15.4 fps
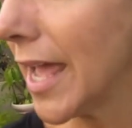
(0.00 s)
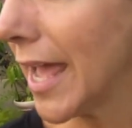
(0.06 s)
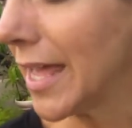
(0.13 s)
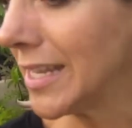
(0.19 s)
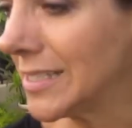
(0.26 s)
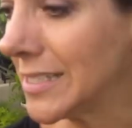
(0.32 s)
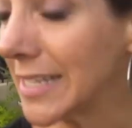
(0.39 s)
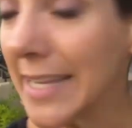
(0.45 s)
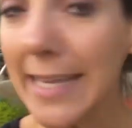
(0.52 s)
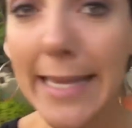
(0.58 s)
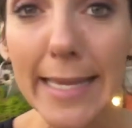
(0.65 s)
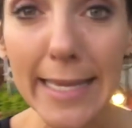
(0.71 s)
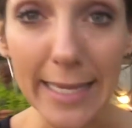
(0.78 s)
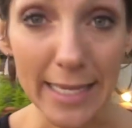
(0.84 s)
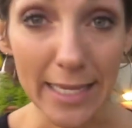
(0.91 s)
And
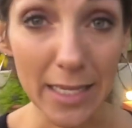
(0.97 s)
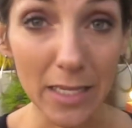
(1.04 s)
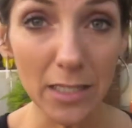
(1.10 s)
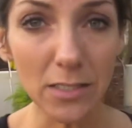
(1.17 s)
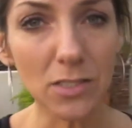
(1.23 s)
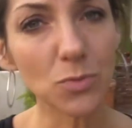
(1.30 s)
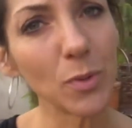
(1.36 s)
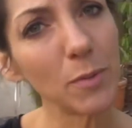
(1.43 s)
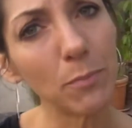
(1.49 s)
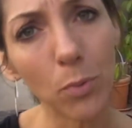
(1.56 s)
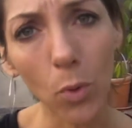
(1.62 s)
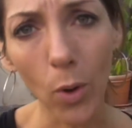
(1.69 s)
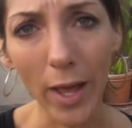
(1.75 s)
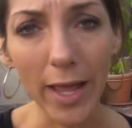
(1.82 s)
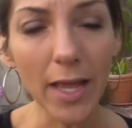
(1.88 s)
he, sweet
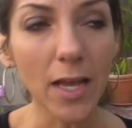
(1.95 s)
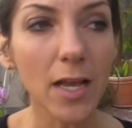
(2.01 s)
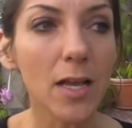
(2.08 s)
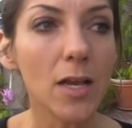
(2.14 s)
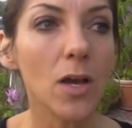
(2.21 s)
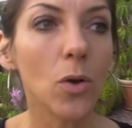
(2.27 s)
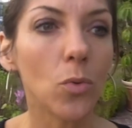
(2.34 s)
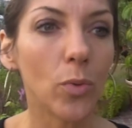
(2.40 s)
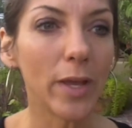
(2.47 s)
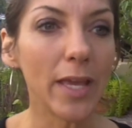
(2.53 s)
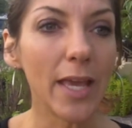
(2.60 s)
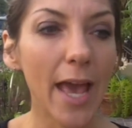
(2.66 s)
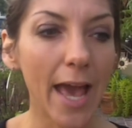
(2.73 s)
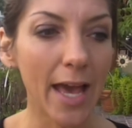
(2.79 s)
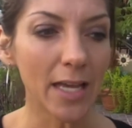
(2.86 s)
boy,
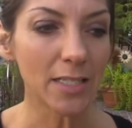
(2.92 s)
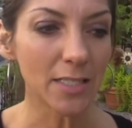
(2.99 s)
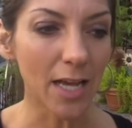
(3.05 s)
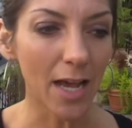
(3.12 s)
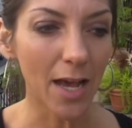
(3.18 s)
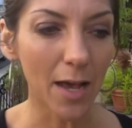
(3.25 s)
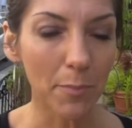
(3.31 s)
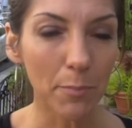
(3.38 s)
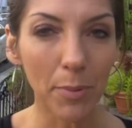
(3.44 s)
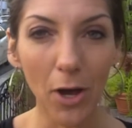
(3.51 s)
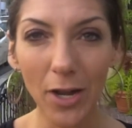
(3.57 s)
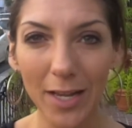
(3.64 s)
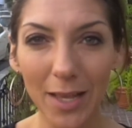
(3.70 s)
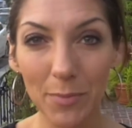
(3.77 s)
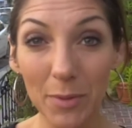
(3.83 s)
we had
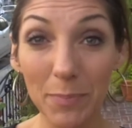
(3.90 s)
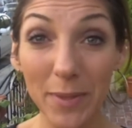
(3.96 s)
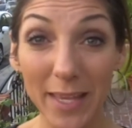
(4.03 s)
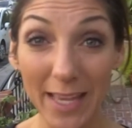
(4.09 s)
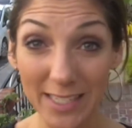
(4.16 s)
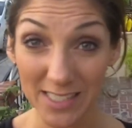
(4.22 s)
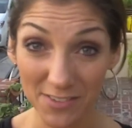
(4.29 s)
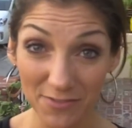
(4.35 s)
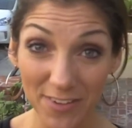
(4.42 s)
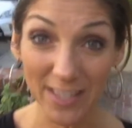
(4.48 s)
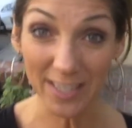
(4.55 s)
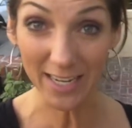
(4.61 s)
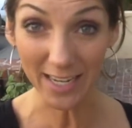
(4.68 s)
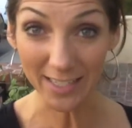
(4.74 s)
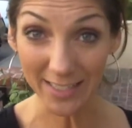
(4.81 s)
bought him a PS
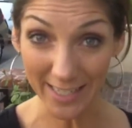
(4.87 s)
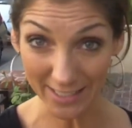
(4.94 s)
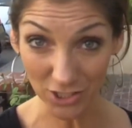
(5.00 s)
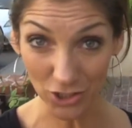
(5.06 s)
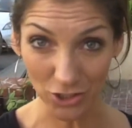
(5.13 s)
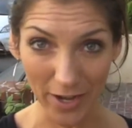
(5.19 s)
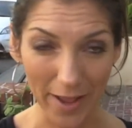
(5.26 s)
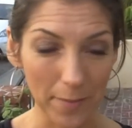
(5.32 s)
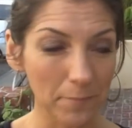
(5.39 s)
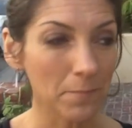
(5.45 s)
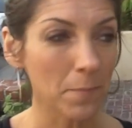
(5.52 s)
Vita yesterday.